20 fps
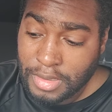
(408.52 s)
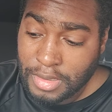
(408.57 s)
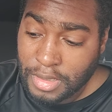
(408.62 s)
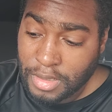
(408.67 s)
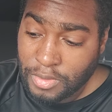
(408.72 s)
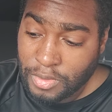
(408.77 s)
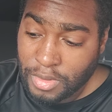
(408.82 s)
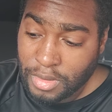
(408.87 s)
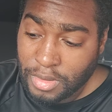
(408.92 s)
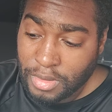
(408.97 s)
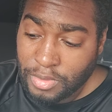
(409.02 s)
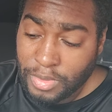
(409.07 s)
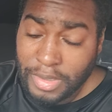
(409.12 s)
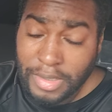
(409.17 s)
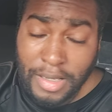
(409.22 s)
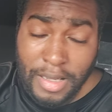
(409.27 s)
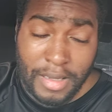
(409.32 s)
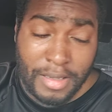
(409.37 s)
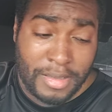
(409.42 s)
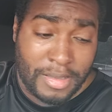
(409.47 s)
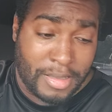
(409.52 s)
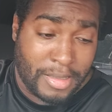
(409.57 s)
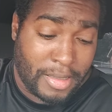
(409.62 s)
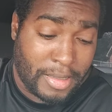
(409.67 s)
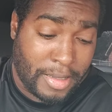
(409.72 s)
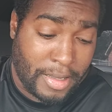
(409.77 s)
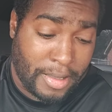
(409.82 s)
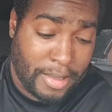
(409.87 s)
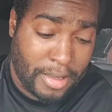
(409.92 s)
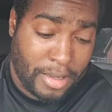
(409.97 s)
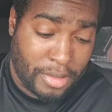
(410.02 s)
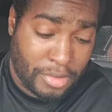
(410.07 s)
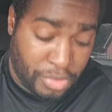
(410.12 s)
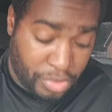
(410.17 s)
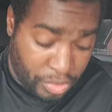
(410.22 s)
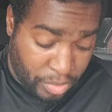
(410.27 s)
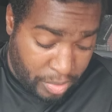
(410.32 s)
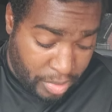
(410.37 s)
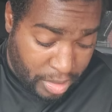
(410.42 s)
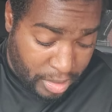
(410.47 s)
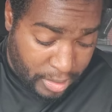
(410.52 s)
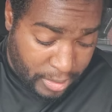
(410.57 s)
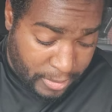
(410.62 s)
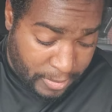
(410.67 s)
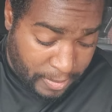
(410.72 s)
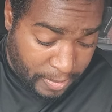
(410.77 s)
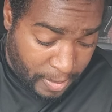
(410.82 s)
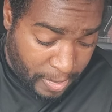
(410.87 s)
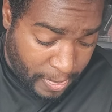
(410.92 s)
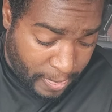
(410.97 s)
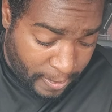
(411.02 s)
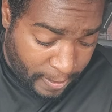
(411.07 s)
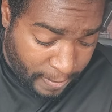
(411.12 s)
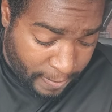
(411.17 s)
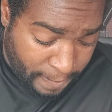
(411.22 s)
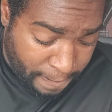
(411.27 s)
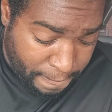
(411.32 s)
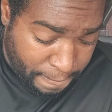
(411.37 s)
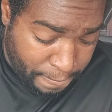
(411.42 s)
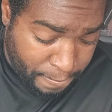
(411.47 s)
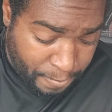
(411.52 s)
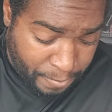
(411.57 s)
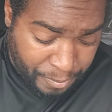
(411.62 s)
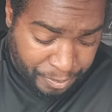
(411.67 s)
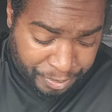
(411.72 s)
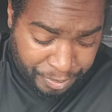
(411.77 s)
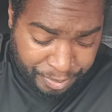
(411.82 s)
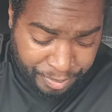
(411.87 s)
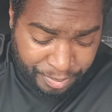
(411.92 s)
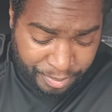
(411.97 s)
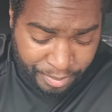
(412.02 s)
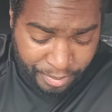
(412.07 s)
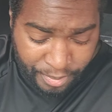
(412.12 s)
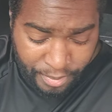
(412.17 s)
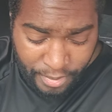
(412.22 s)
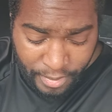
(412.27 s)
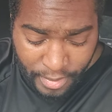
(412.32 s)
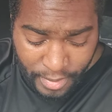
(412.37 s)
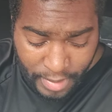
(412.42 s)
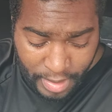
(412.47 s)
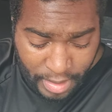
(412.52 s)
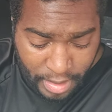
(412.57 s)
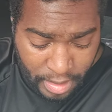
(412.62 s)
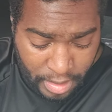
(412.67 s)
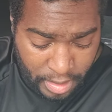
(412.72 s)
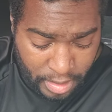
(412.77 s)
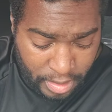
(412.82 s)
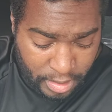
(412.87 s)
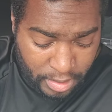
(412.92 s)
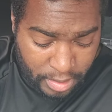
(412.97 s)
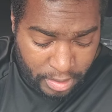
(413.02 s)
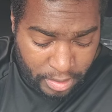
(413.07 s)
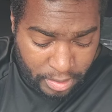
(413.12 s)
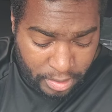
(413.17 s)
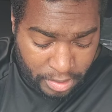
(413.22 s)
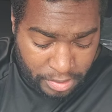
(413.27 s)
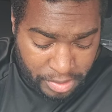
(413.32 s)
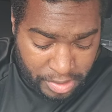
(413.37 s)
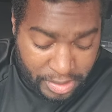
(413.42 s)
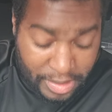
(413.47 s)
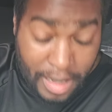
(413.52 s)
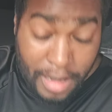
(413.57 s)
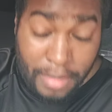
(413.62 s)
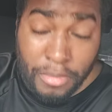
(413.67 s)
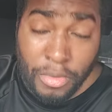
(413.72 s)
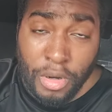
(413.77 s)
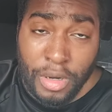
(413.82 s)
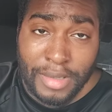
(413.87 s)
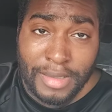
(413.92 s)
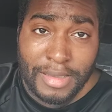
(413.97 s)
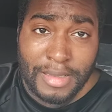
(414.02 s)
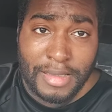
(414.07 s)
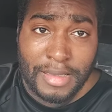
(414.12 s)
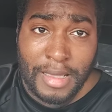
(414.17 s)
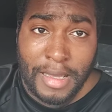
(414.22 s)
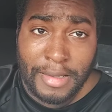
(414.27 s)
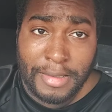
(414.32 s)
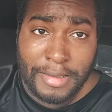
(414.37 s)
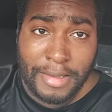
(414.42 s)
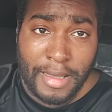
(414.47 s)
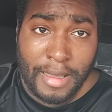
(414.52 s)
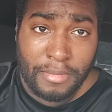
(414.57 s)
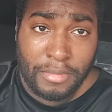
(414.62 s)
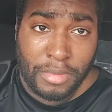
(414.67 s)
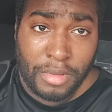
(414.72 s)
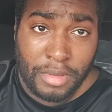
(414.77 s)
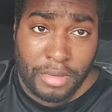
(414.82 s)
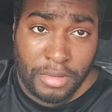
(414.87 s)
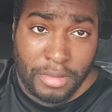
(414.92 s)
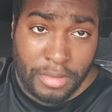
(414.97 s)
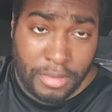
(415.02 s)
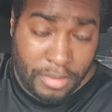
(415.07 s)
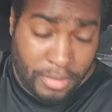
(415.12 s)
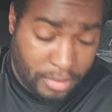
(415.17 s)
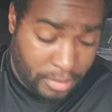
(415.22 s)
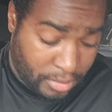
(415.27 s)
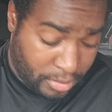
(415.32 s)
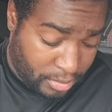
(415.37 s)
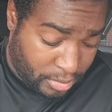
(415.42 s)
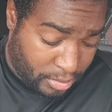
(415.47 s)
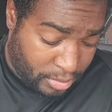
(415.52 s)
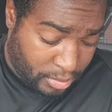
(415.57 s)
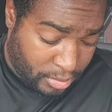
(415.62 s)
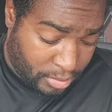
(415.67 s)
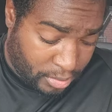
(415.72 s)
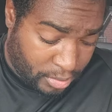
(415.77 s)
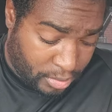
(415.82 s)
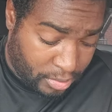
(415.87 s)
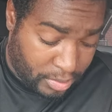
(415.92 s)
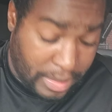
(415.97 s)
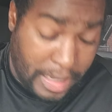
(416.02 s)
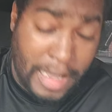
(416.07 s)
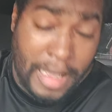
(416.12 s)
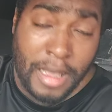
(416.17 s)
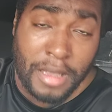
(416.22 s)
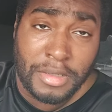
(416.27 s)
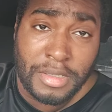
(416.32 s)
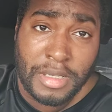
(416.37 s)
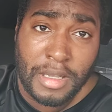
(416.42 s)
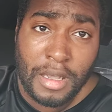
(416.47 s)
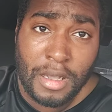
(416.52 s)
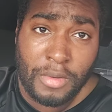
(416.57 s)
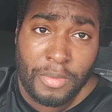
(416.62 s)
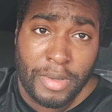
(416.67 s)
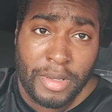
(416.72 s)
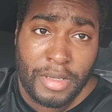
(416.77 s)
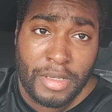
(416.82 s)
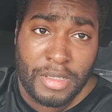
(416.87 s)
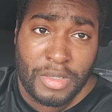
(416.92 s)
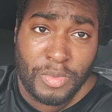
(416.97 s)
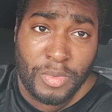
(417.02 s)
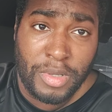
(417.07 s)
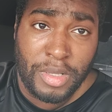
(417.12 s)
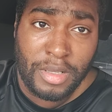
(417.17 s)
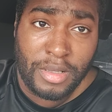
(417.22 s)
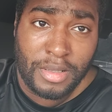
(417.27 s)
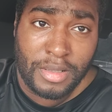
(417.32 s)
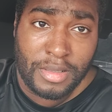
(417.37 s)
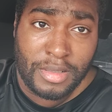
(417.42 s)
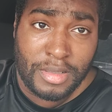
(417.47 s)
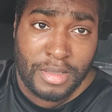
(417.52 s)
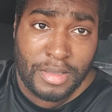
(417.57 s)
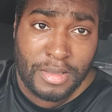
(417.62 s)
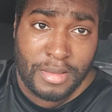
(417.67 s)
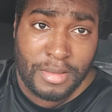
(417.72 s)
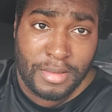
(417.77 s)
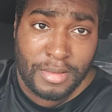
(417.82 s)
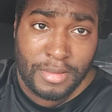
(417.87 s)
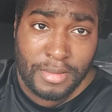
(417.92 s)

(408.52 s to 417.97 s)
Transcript: So uh, one of y'all said, "Hey Andrew, man, you know, stock market is like gambling. The house always wins."